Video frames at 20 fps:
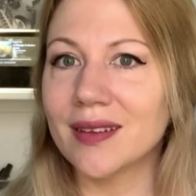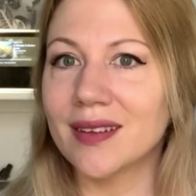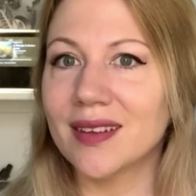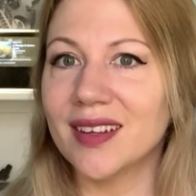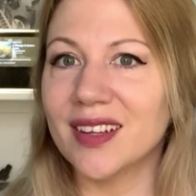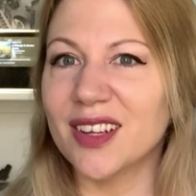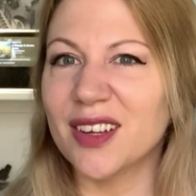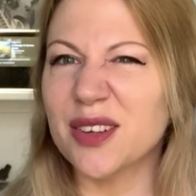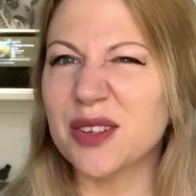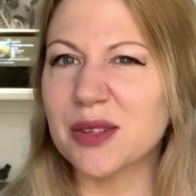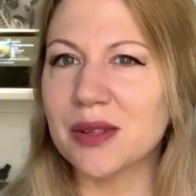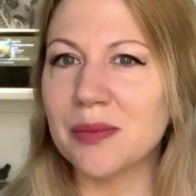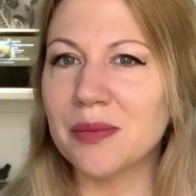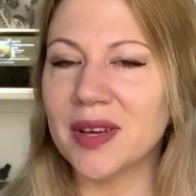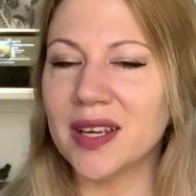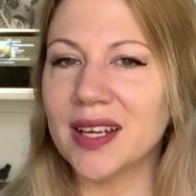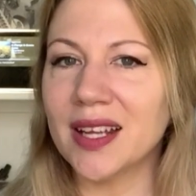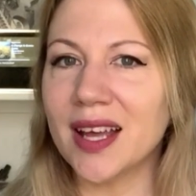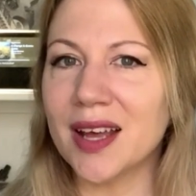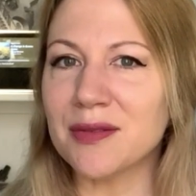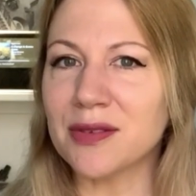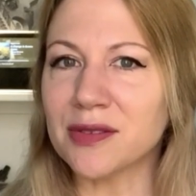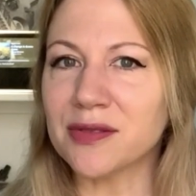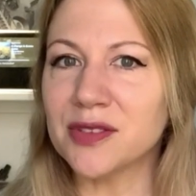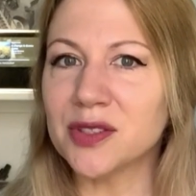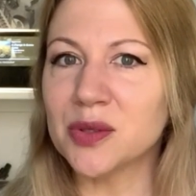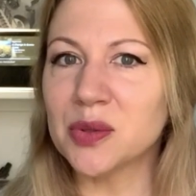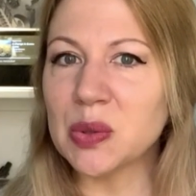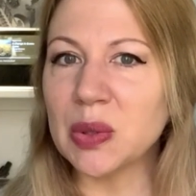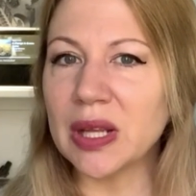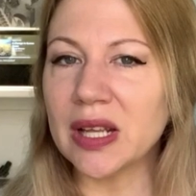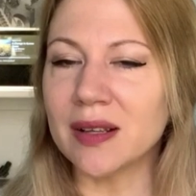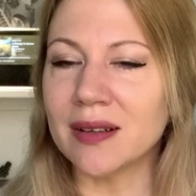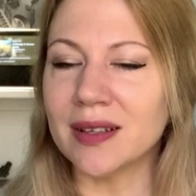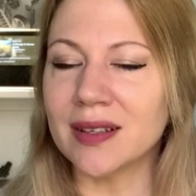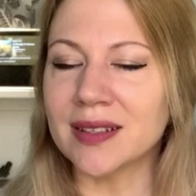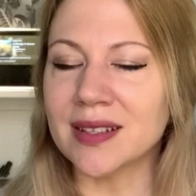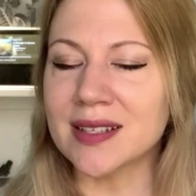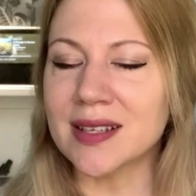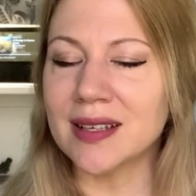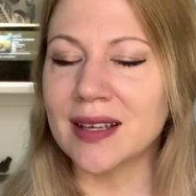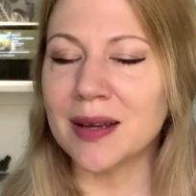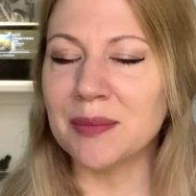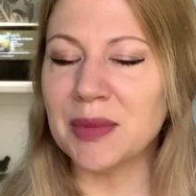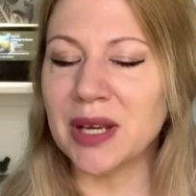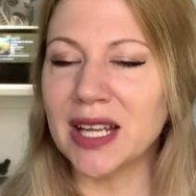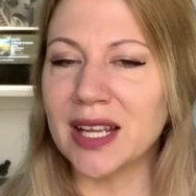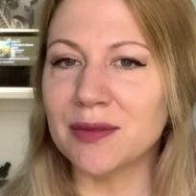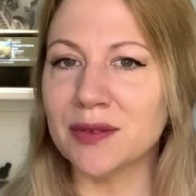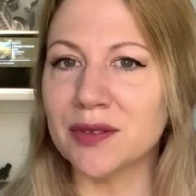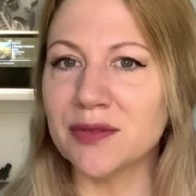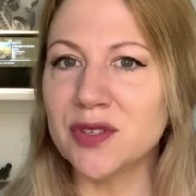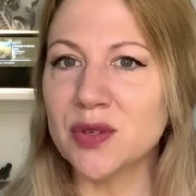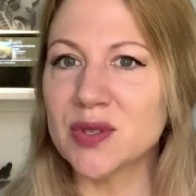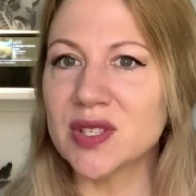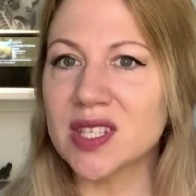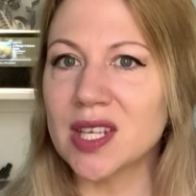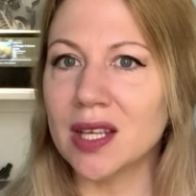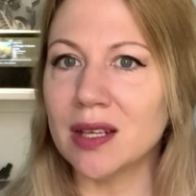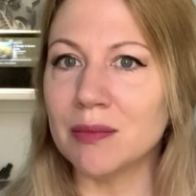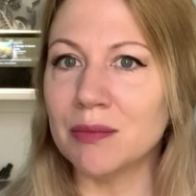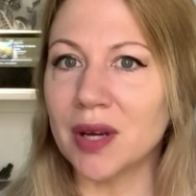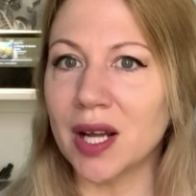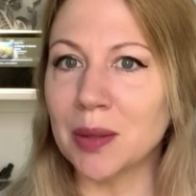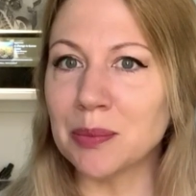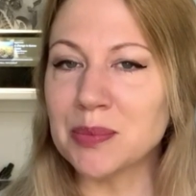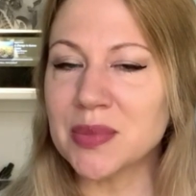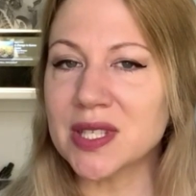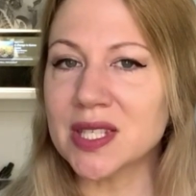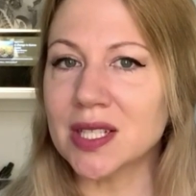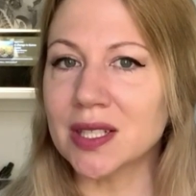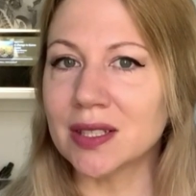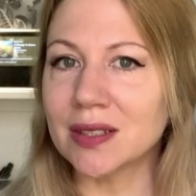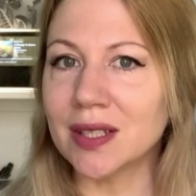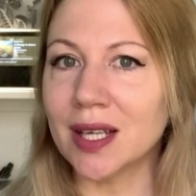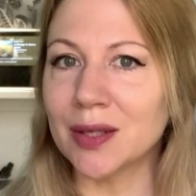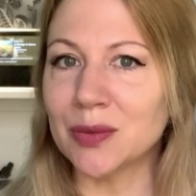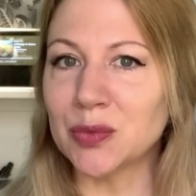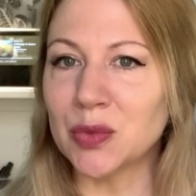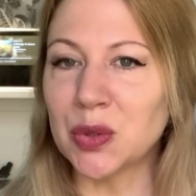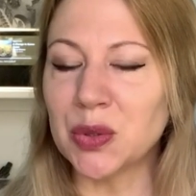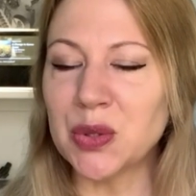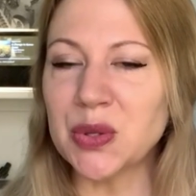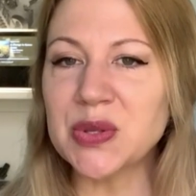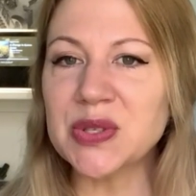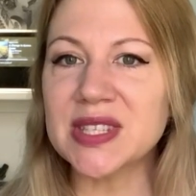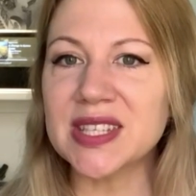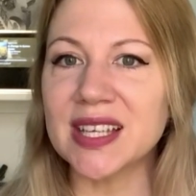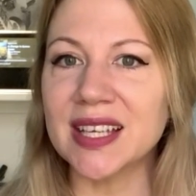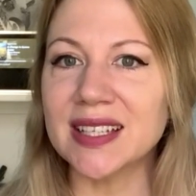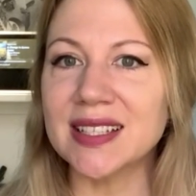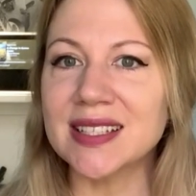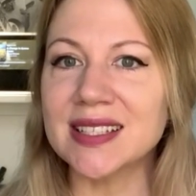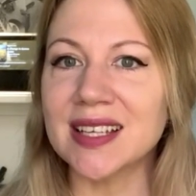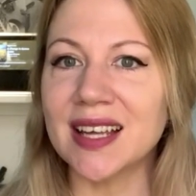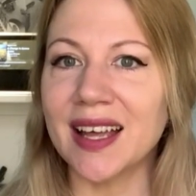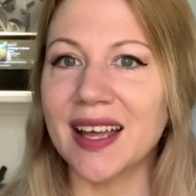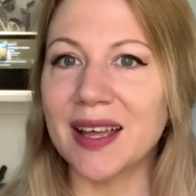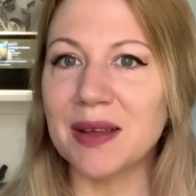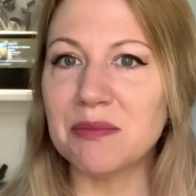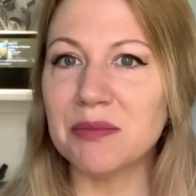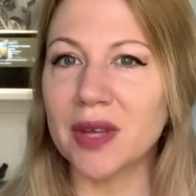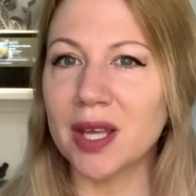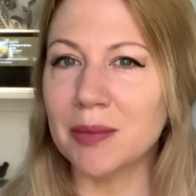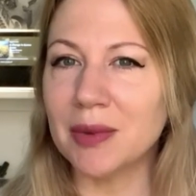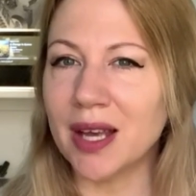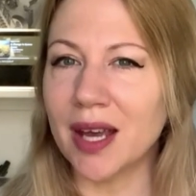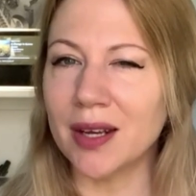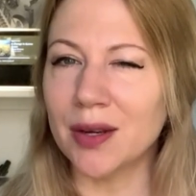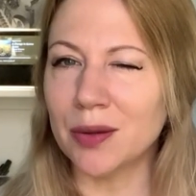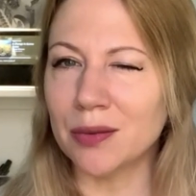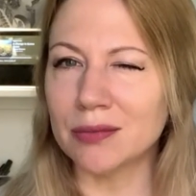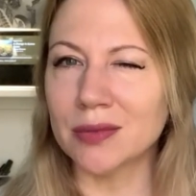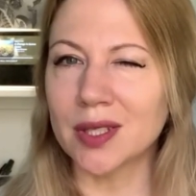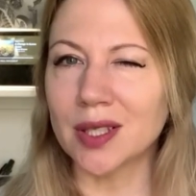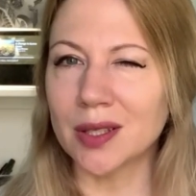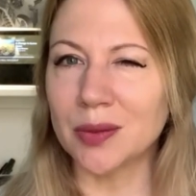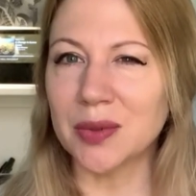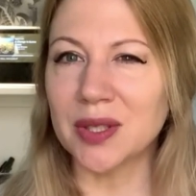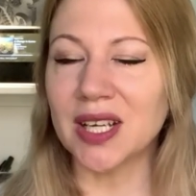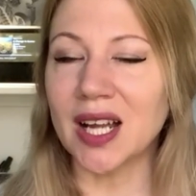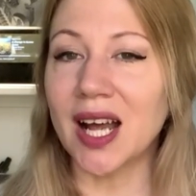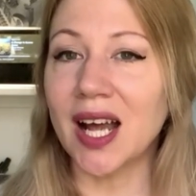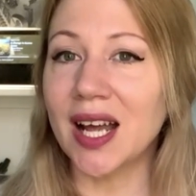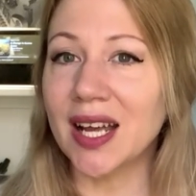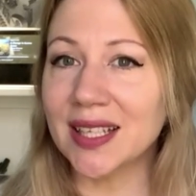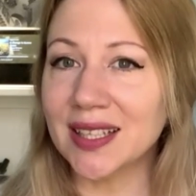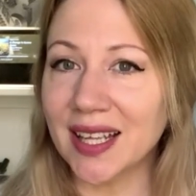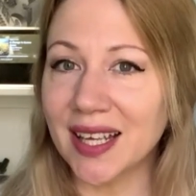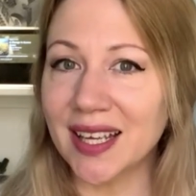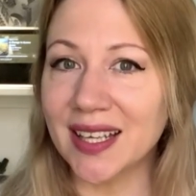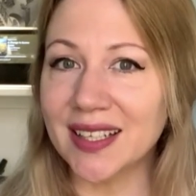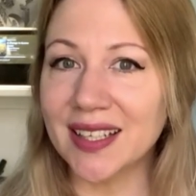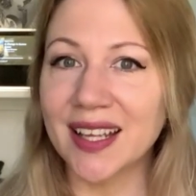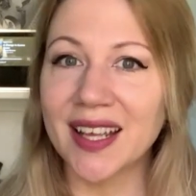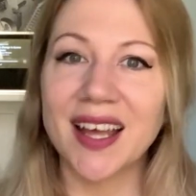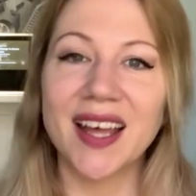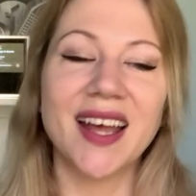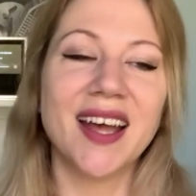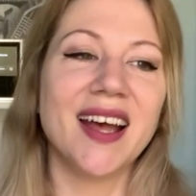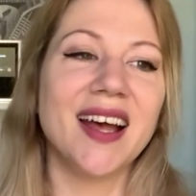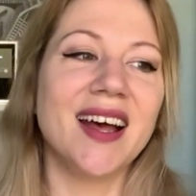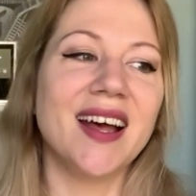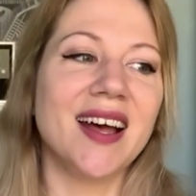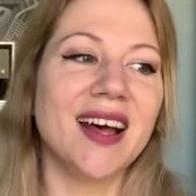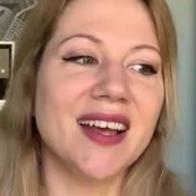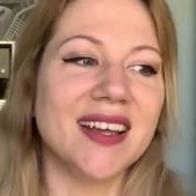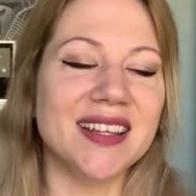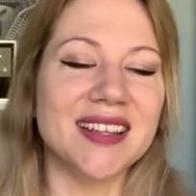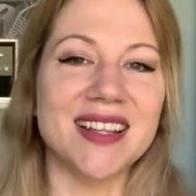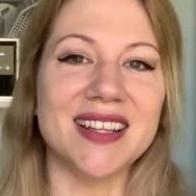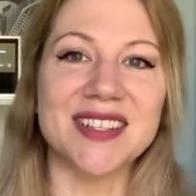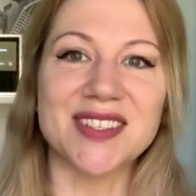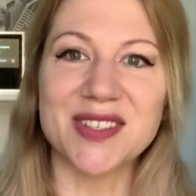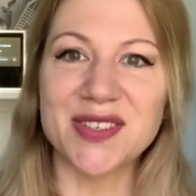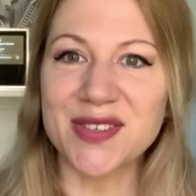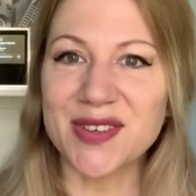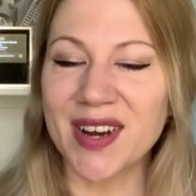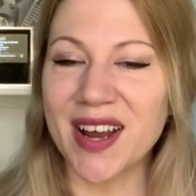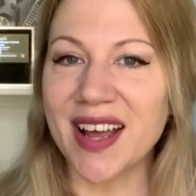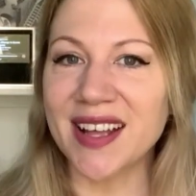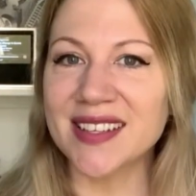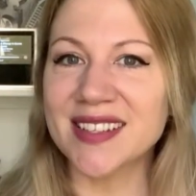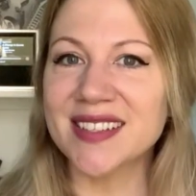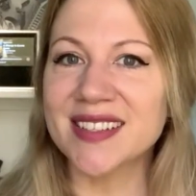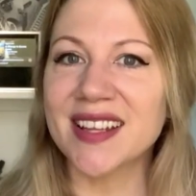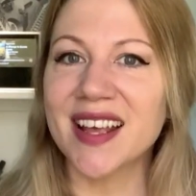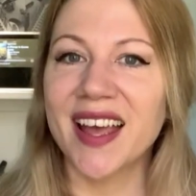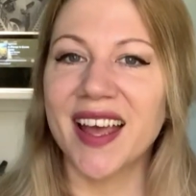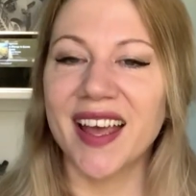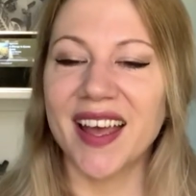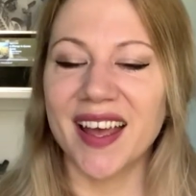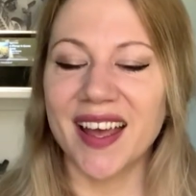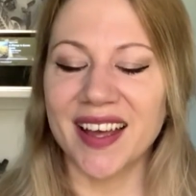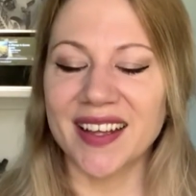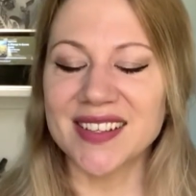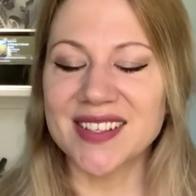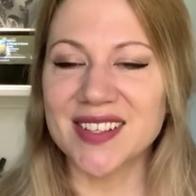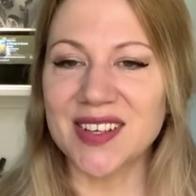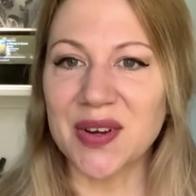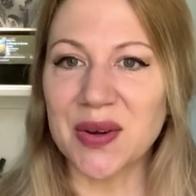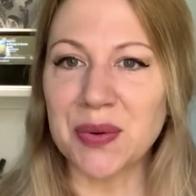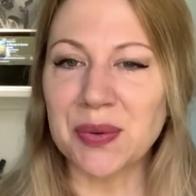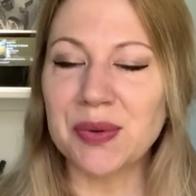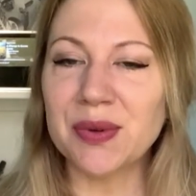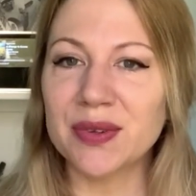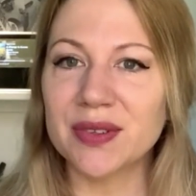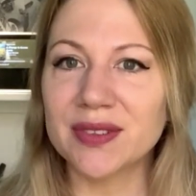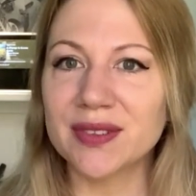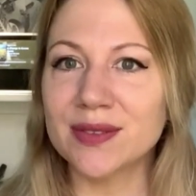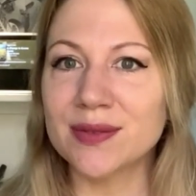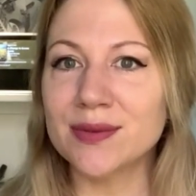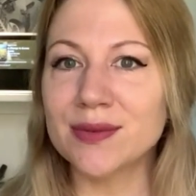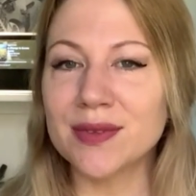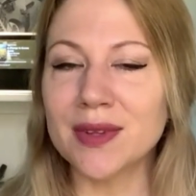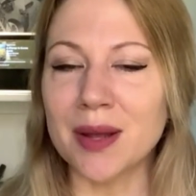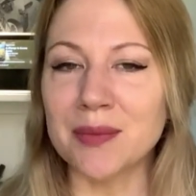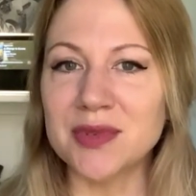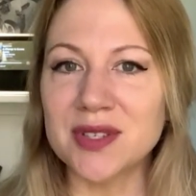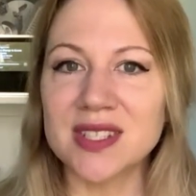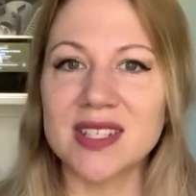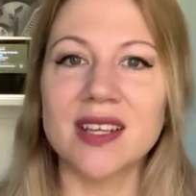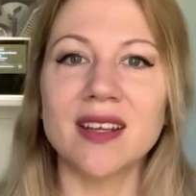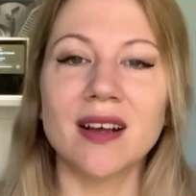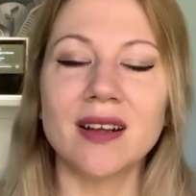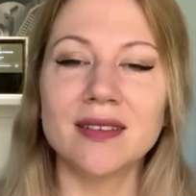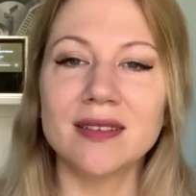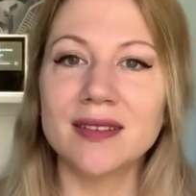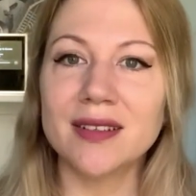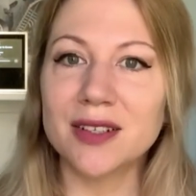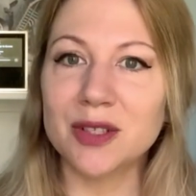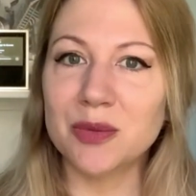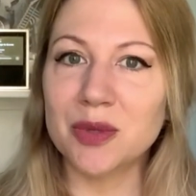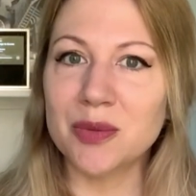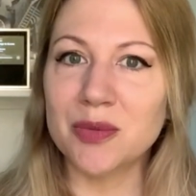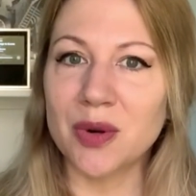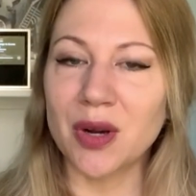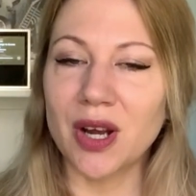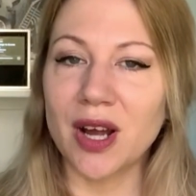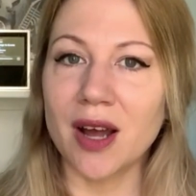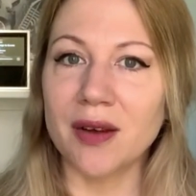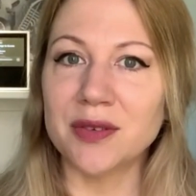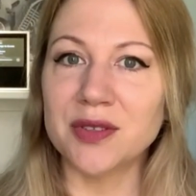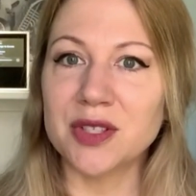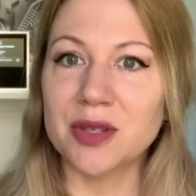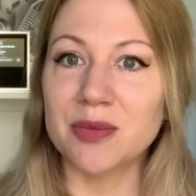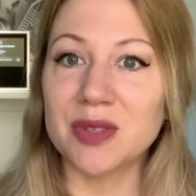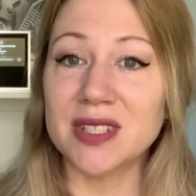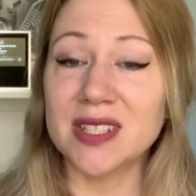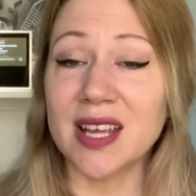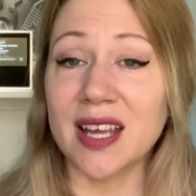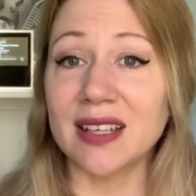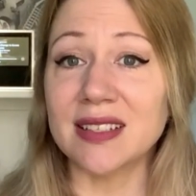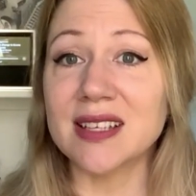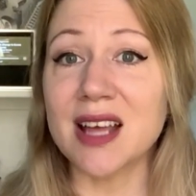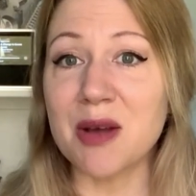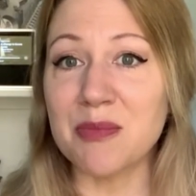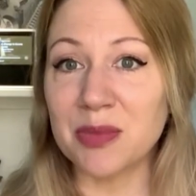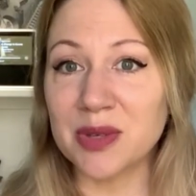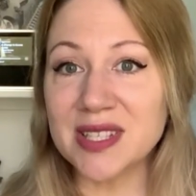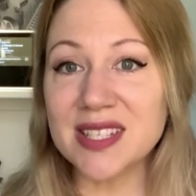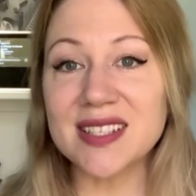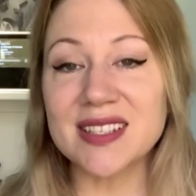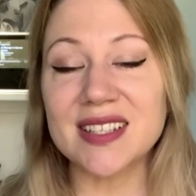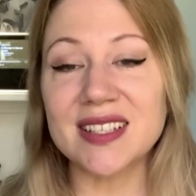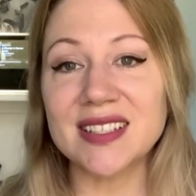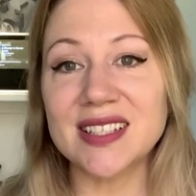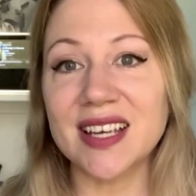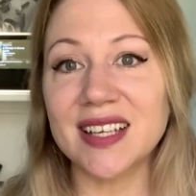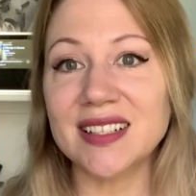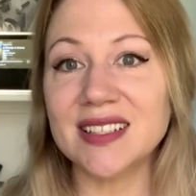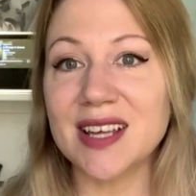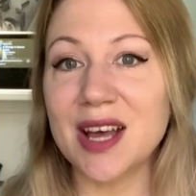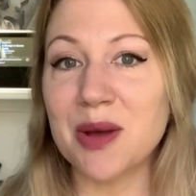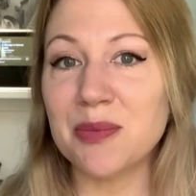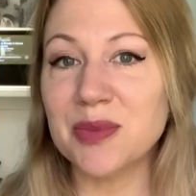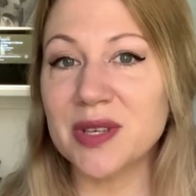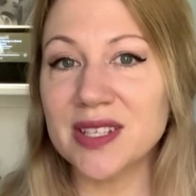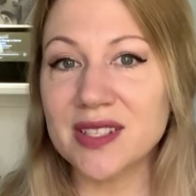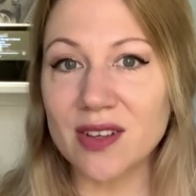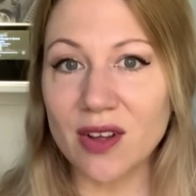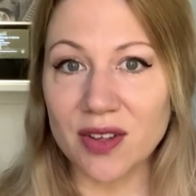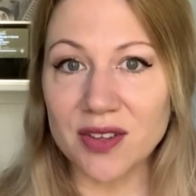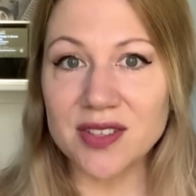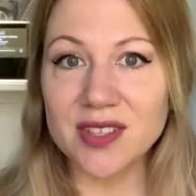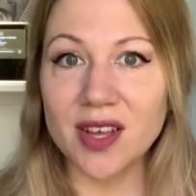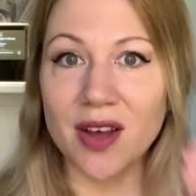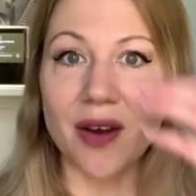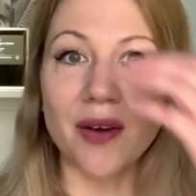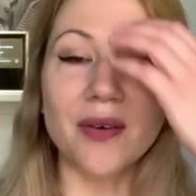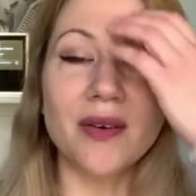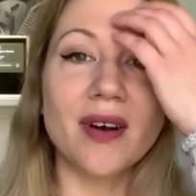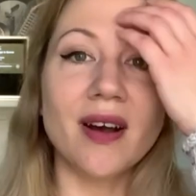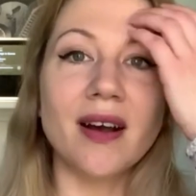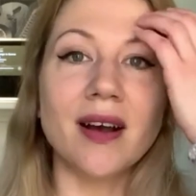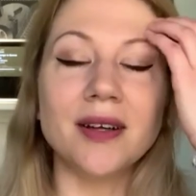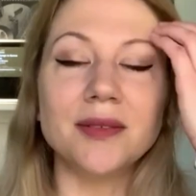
you might have a few I might have a few skin bumps and rolls that maybe I don't really want to highlight in this dress, and so I'm just getting a little bit more coverage from the tank top. But since the tank top is also